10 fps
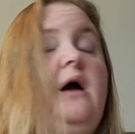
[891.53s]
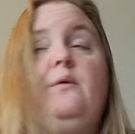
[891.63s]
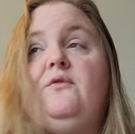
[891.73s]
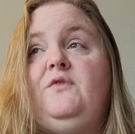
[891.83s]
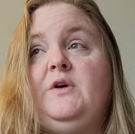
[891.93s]
I
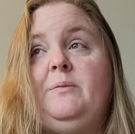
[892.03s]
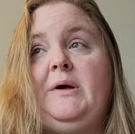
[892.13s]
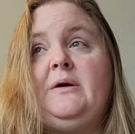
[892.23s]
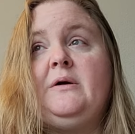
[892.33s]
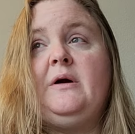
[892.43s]
will feel
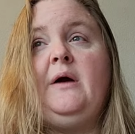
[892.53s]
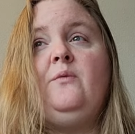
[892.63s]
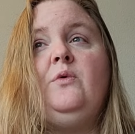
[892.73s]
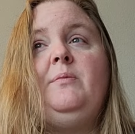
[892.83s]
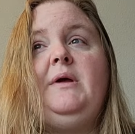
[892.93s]
better. I
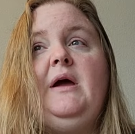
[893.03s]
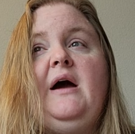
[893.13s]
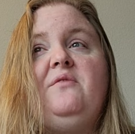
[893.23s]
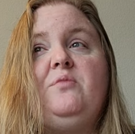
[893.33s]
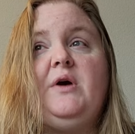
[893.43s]
will be
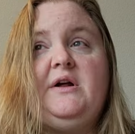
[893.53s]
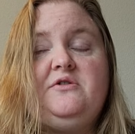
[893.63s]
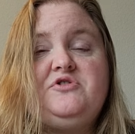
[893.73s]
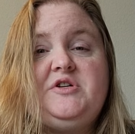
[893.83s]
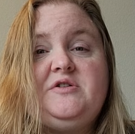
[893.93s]
have more
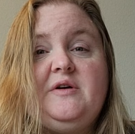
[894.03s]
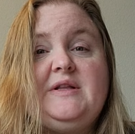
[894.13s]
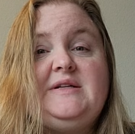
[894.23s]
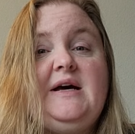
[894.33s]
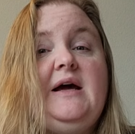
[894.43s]
energy during
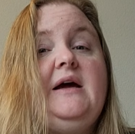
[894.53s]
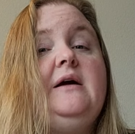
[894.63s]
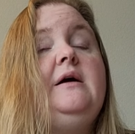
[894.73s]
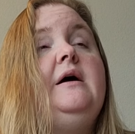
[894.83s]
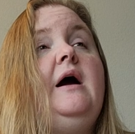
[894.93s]
the day.
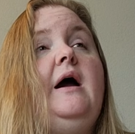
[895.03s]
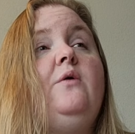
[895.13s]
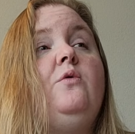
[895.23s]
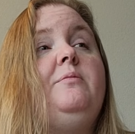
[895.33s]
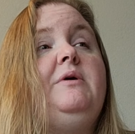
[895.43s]
I
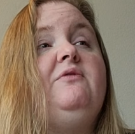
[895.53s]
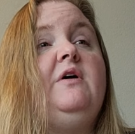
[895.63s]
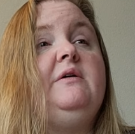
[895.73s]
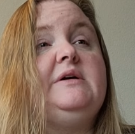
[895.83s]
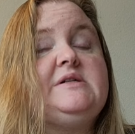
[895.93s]
won't be
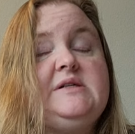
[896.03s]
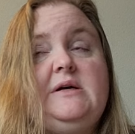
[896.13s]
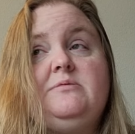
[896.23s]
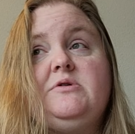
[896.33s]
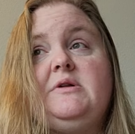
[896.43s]
falling
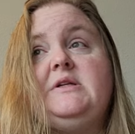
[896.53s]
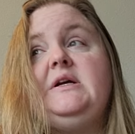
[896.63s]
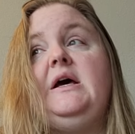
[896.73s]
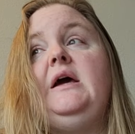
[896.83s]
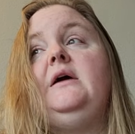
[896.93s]
asleep during the
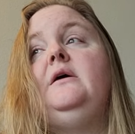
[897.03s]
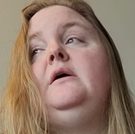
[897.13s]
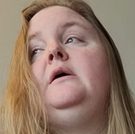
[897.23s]
day.